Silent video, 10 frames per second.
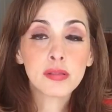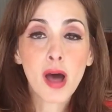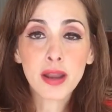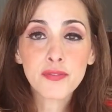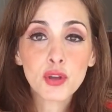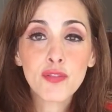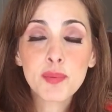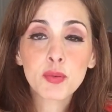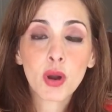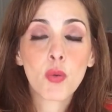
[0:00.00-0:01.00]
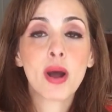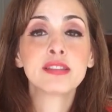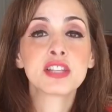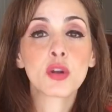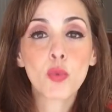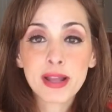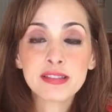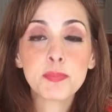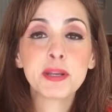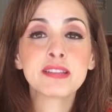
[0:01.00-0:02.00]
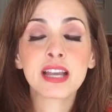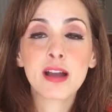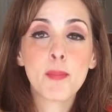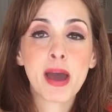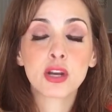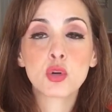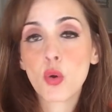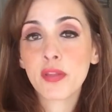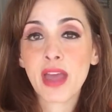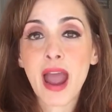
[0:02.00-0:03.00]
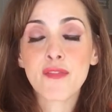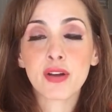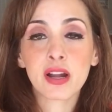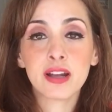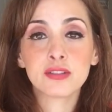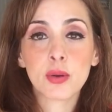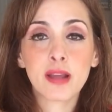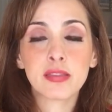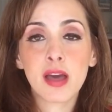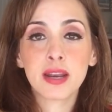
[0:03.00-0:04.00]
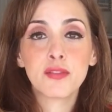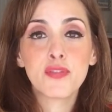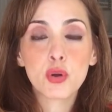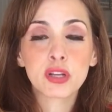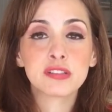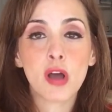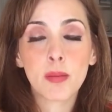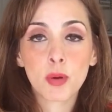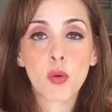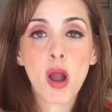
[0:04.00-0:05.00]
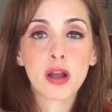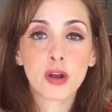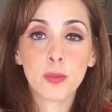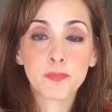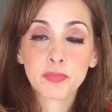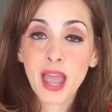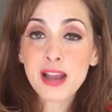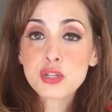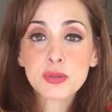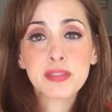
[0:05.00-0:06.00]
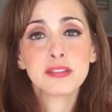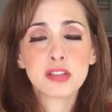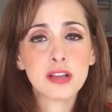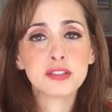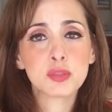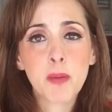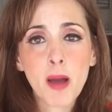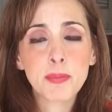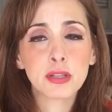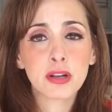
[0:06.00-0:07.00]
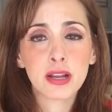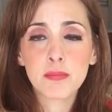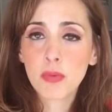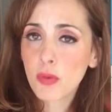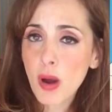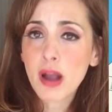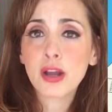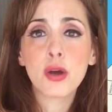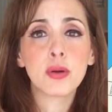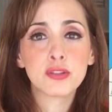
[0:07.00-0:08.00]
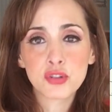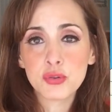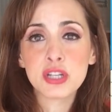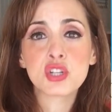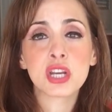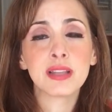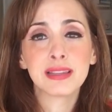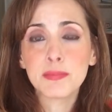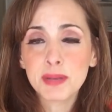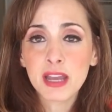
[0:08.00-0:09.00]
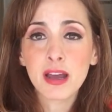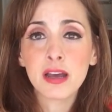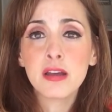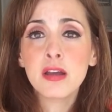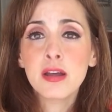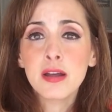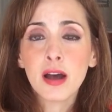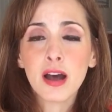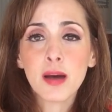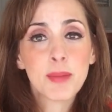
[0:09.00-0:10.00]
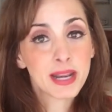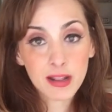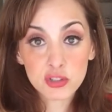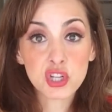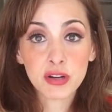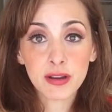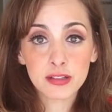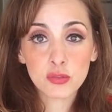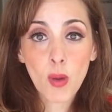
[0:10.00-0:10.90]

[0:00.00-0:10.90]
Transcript: a lot of you have been requesting recipes that come out of North Africa, so I thought I'd focus on Morocco. Actually, this sauce is popular in Morocco and Tunisia, Libya, and Algeria as